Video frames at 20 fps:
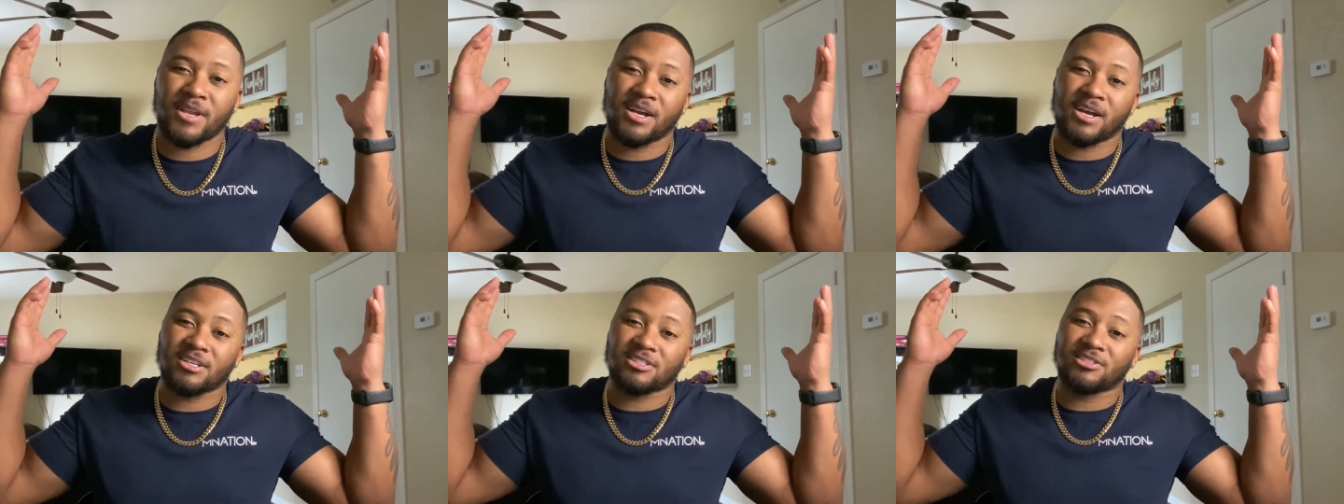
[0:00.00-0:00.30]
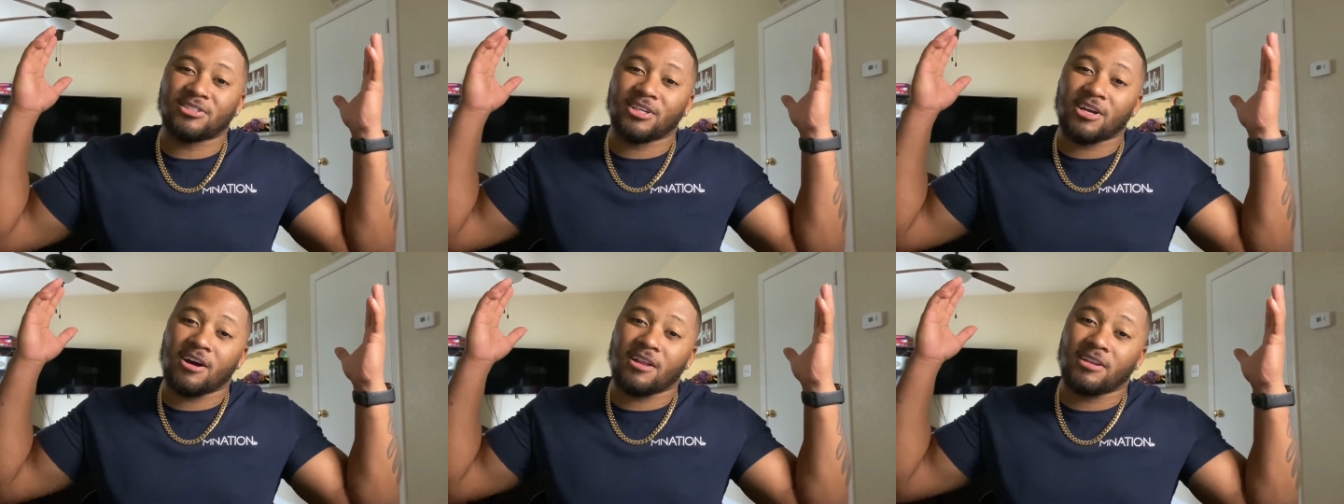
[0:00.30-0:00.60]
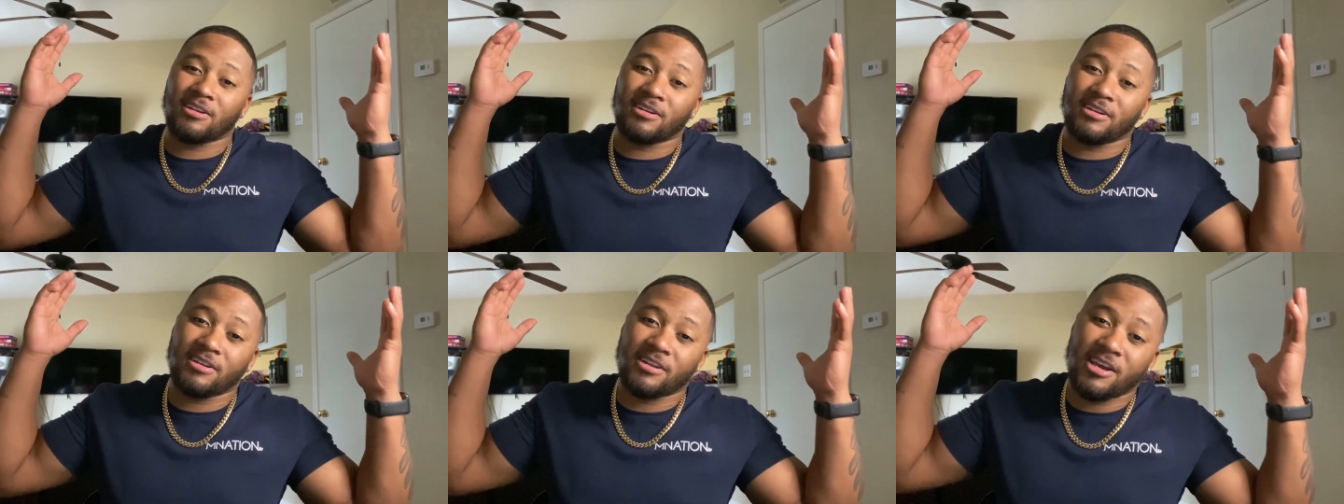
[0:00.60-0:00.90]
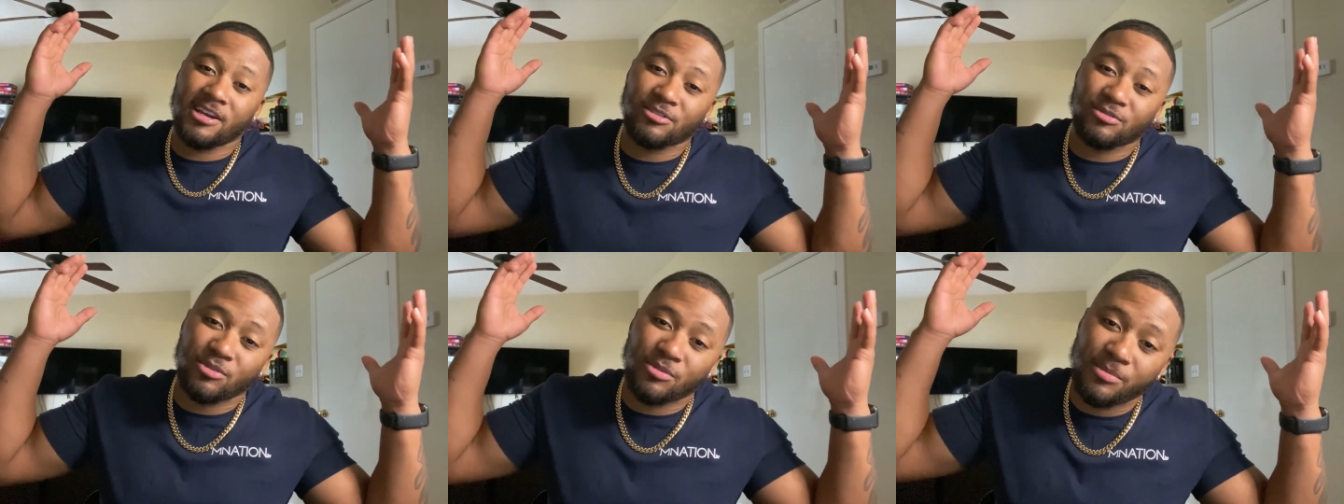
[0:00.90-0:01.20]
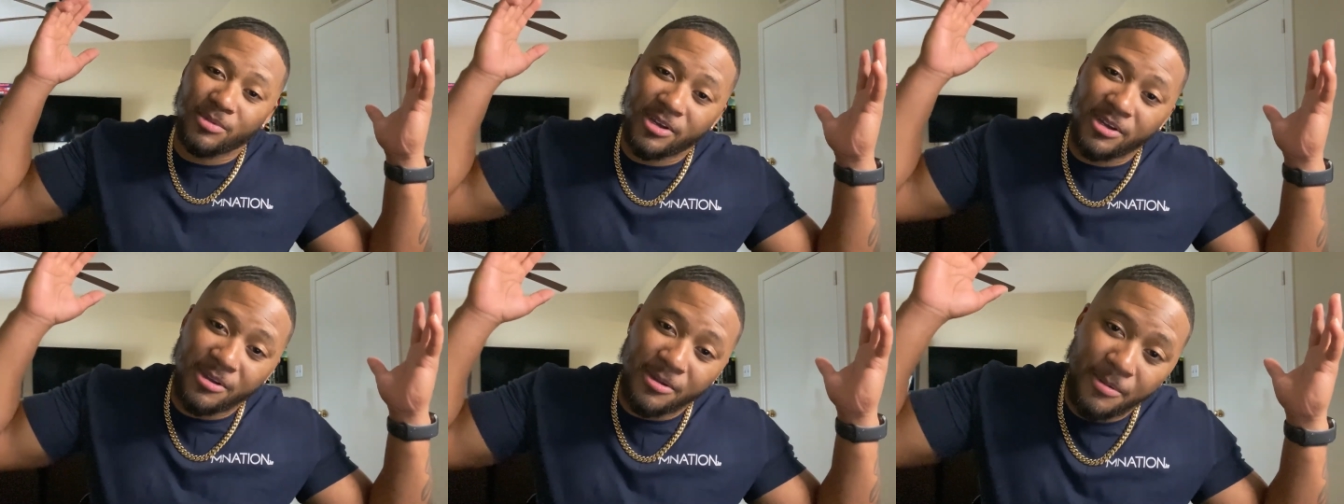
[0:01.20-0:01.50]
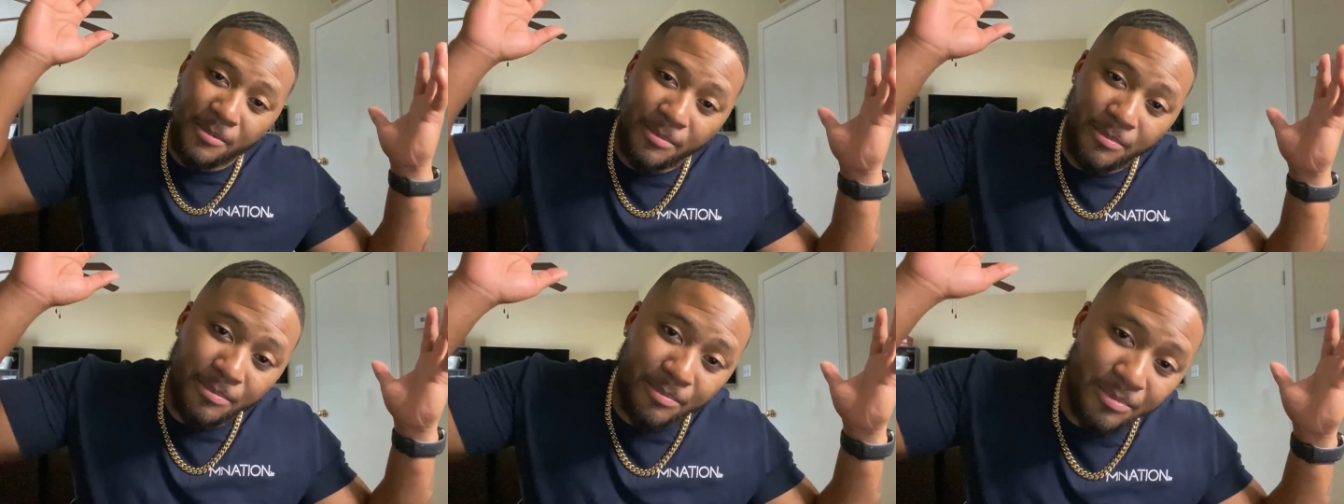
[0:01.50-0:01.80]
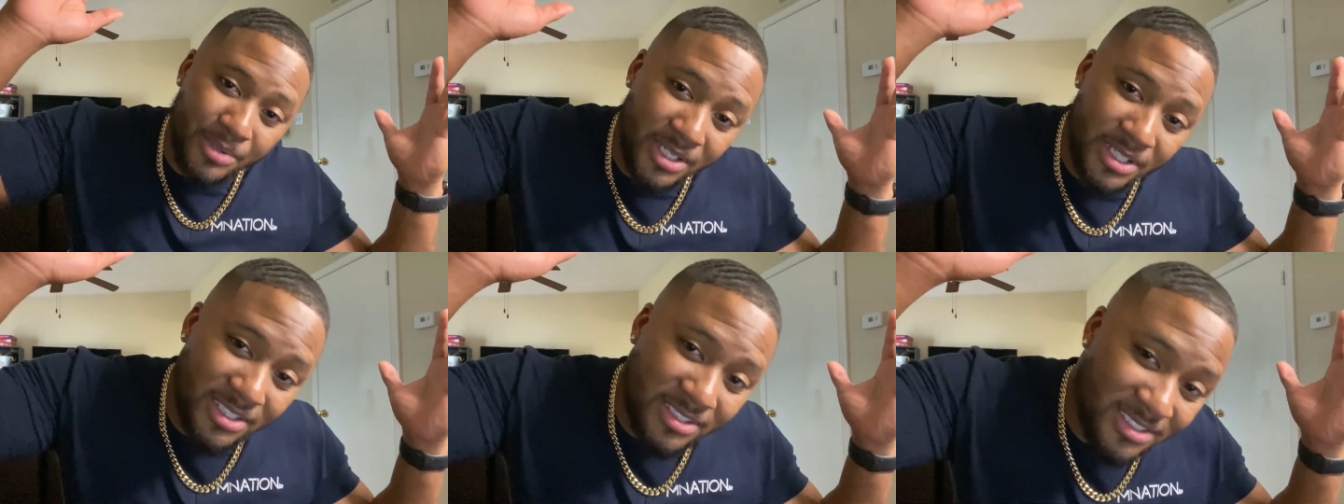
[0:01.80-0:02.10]
I'll see y'all in the next one, man.
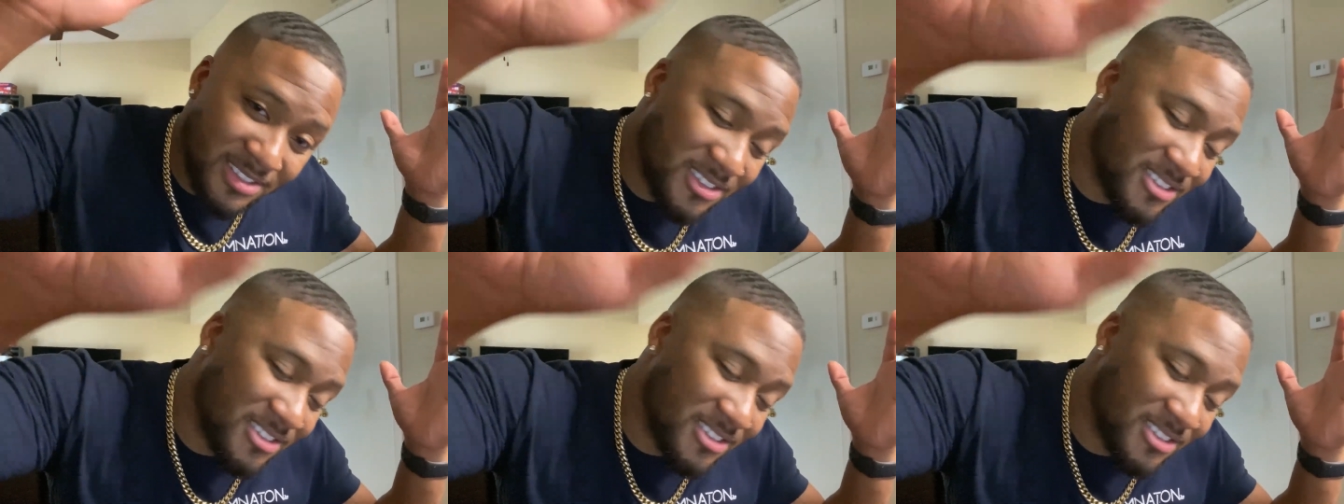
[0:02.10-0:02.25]
Peace.